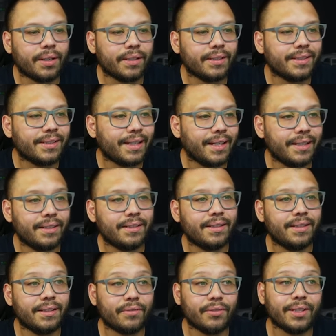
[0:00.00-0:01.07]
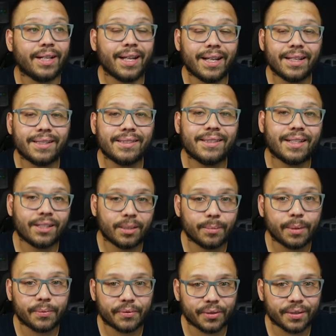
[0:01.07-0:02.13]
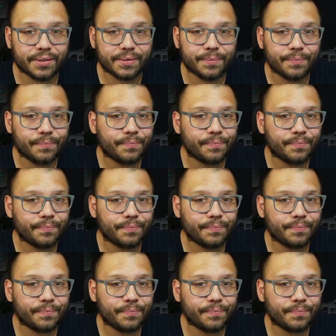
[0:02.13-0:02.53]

products and the different ads that come up for us.